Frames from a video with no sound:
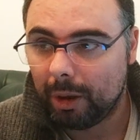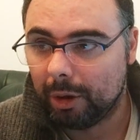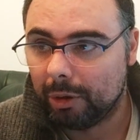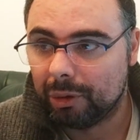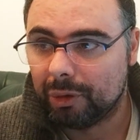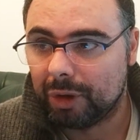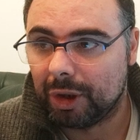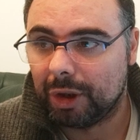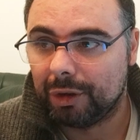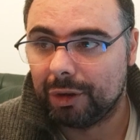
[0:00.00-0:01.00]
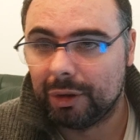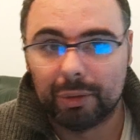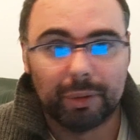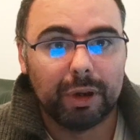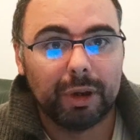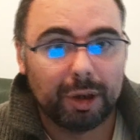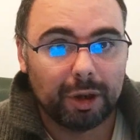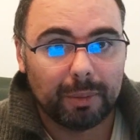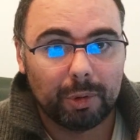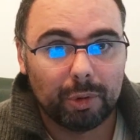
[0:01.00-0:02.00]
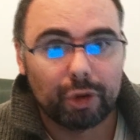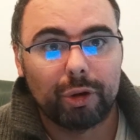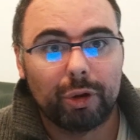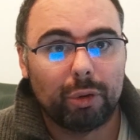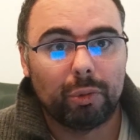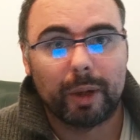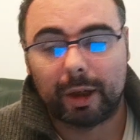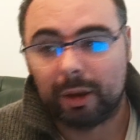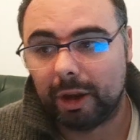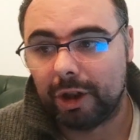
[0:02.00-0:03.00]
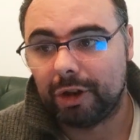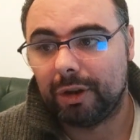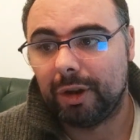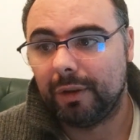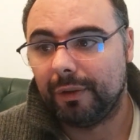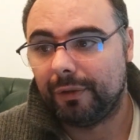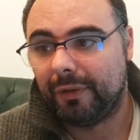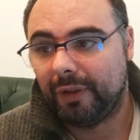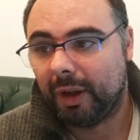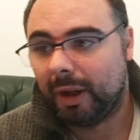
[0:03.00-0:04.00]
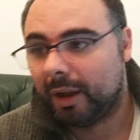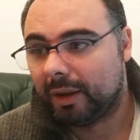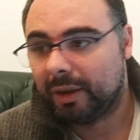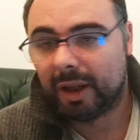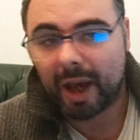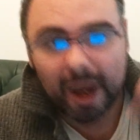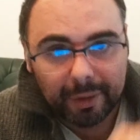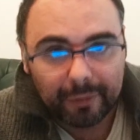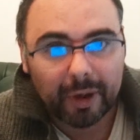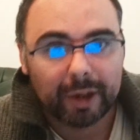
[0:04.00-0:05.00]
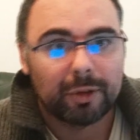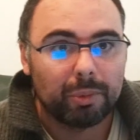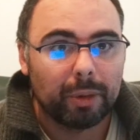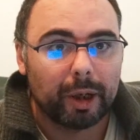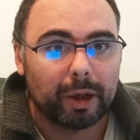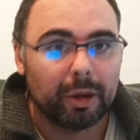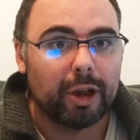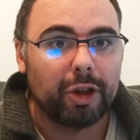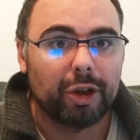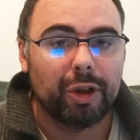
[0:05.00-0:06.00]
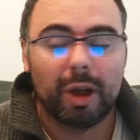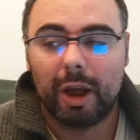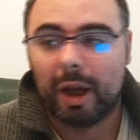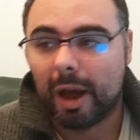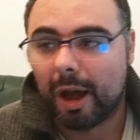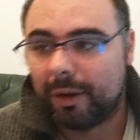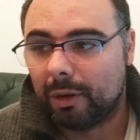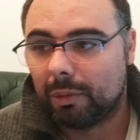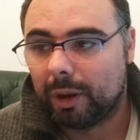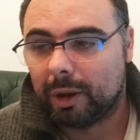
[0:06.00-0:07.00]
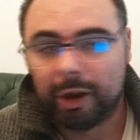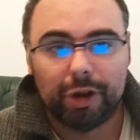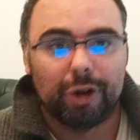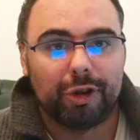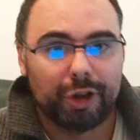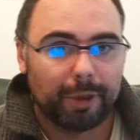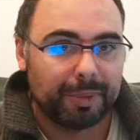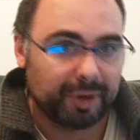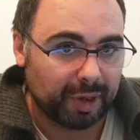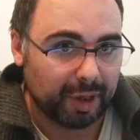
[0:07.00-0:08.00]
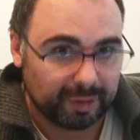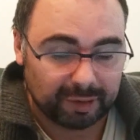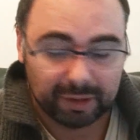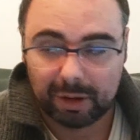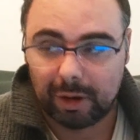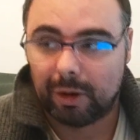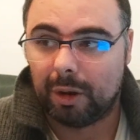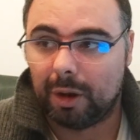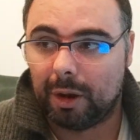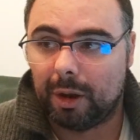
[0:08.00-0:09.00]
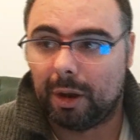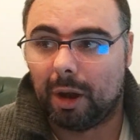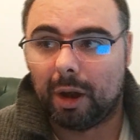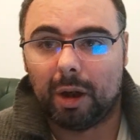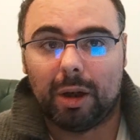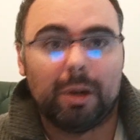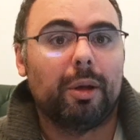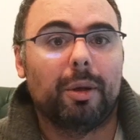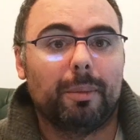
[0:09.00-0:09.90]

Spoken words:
goes into the emotional regulation, the affect regulation, and the relationships that are